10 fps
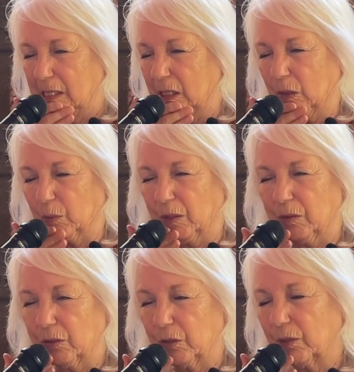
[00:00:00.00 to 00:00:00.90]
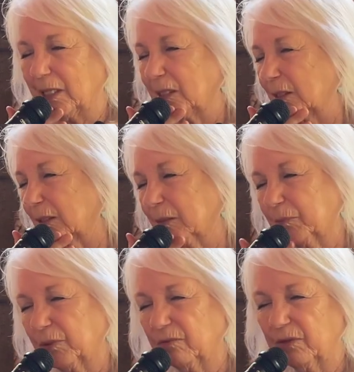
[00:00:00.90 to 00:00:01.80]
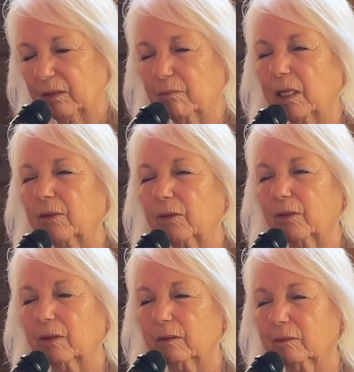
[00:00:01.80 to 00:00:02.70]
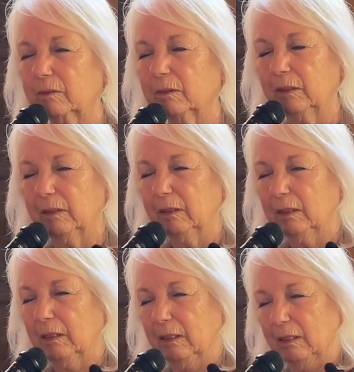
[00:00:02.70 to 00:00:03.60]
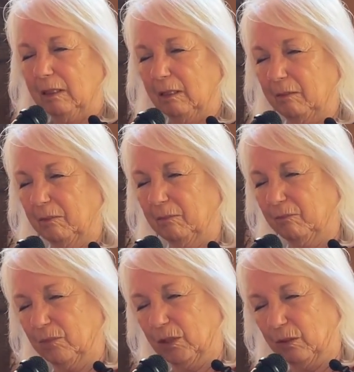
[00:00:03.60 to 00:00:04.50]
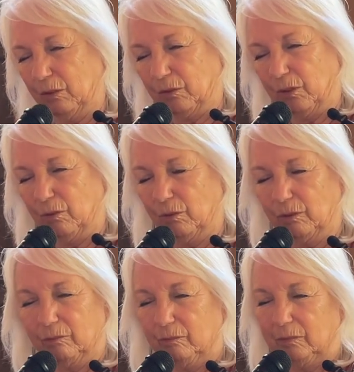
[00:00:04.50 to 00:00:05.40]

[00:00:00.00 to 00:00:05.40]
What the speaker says: Whether you had the perfect mother that, you were